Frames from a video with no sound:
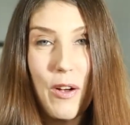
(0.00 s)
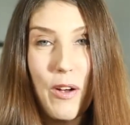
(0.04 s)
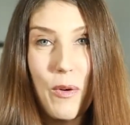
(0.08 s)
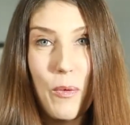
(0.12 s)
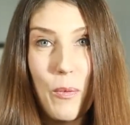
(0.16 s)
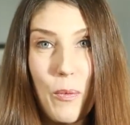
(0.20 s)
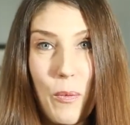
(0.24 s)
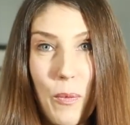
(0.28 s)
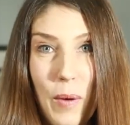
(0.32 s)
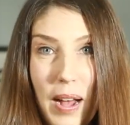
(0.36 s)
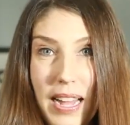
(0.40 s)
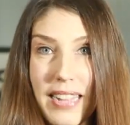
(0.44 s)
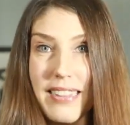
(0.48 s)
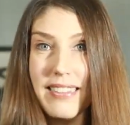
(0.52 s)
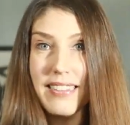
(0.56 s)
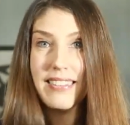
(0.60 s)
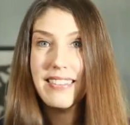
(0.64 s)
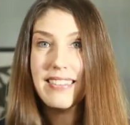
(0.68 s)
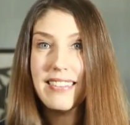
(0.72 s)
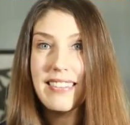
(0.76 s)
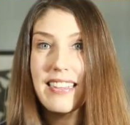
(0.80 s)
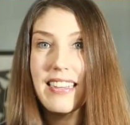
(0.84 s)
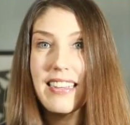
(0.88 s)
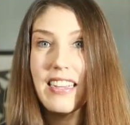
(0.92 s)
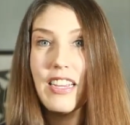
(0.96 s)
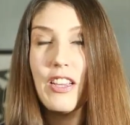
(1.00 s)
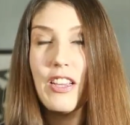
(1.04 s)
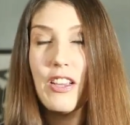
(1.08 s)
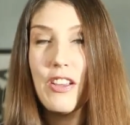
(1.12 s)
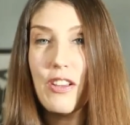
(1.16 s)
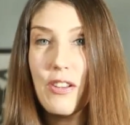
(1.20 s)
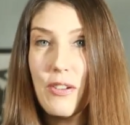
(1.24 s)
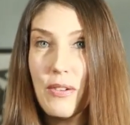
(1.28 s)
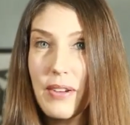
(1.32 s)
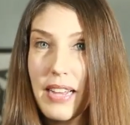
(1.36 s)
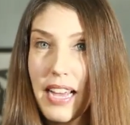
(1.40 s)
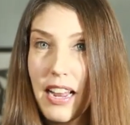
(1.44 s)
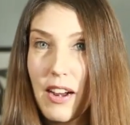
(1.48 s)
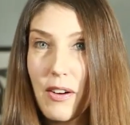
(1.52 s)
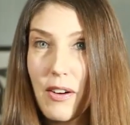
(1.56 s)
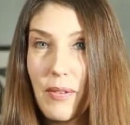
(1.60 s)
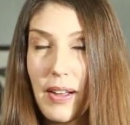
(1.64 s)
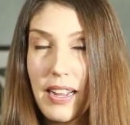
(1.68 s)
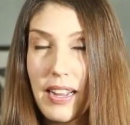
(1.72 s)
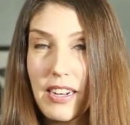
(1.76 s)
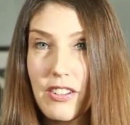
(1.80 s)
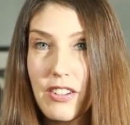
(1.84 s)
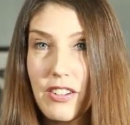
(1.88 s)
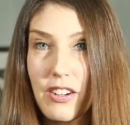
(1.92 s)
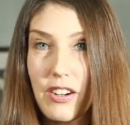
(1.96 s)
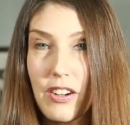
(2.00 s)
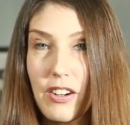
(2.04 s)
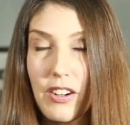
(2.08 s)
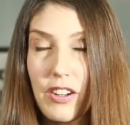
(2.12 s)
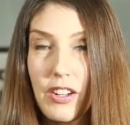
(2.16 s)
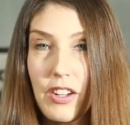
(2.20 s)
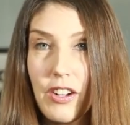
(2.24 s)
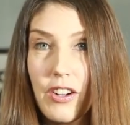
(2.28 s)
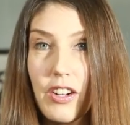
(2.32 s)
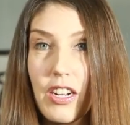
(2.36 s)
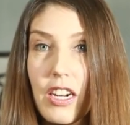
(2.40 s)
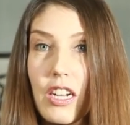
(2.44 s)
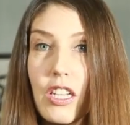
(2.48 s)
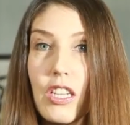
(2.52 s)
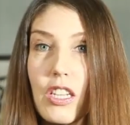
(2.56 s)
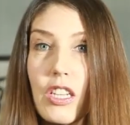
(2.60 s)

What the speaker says: Once you get a renter, you're going